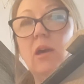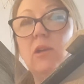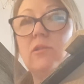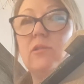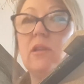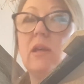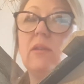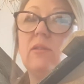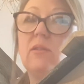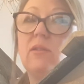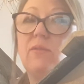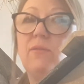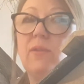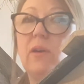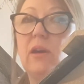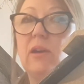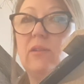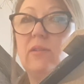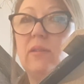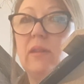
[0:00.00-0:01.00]
So that's the
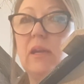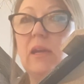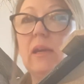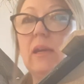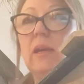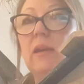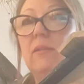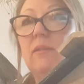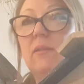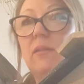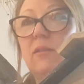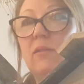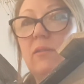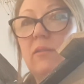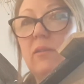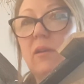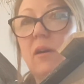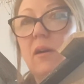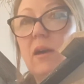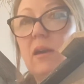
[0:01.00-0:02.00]
first thing, is the
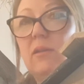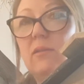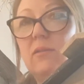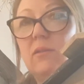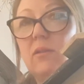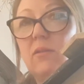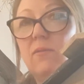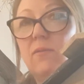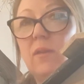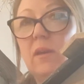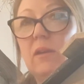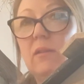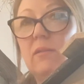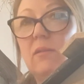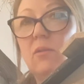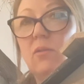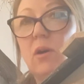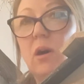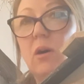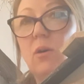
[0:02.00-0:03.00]
size of these
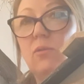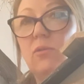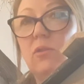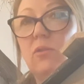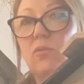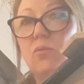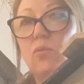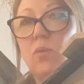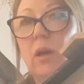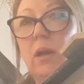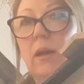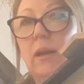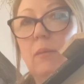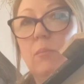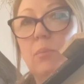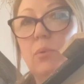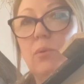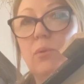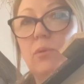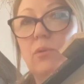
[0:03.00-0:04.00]
little holes is really
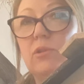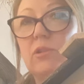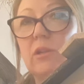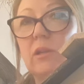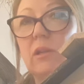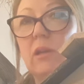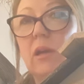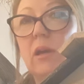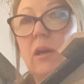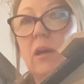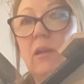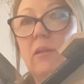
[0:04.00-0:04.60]
important.